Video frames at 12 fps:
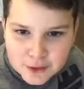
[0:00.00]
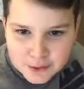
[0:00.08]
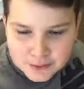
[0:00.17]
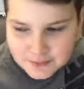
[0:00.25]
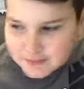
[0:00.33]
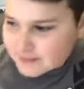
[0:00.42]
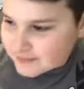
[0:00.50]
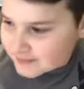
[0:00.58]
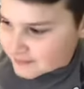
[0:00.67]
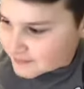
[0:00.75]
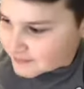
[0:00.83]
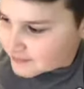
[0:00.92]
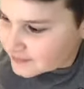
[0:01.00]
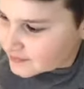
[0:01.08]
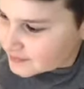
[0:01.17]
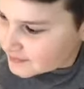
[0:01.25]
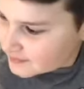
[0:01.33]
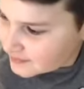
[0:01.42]
Some people on. I'm just going to let the
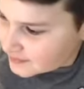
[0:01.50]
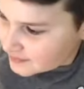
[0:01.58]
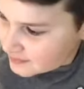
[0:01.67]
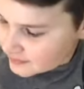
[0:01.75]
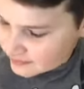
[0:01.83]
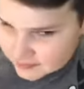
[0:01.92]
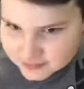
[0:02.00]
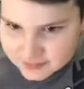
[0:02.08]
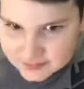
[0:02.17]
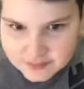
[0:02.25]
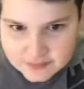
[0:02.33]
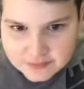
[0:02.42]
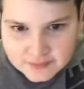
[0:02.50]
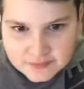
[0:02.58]
other girls know that you're live.